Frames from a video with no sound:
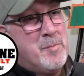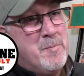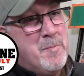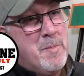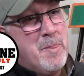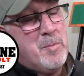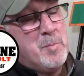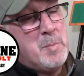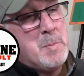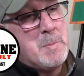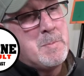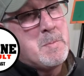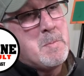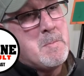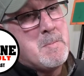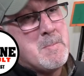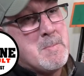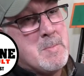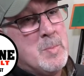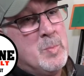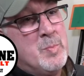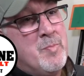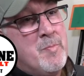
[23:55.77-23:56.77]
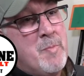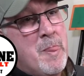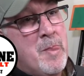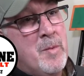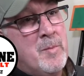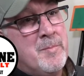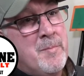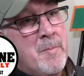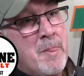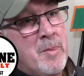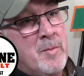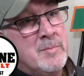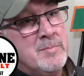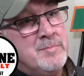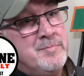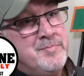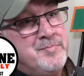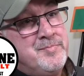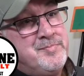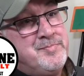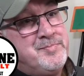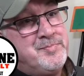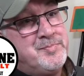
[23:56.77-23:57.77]
Tell me about Mark Martin, the
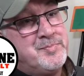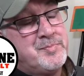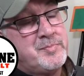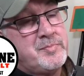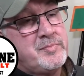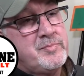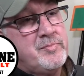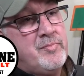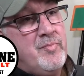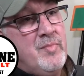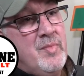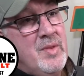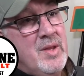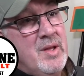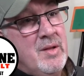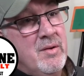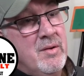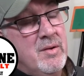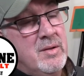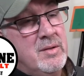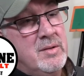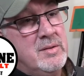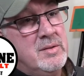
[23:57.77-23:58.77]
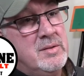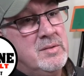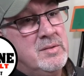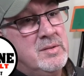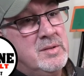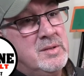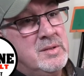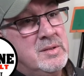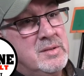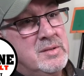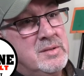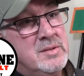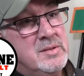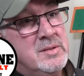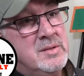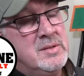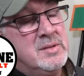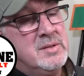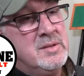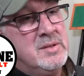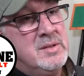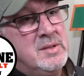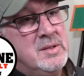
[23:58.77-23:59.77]
competitor. How how
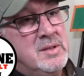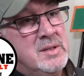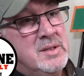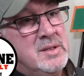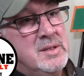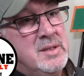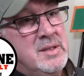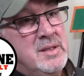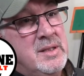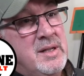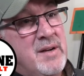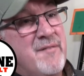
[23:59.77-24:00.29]
intense was he?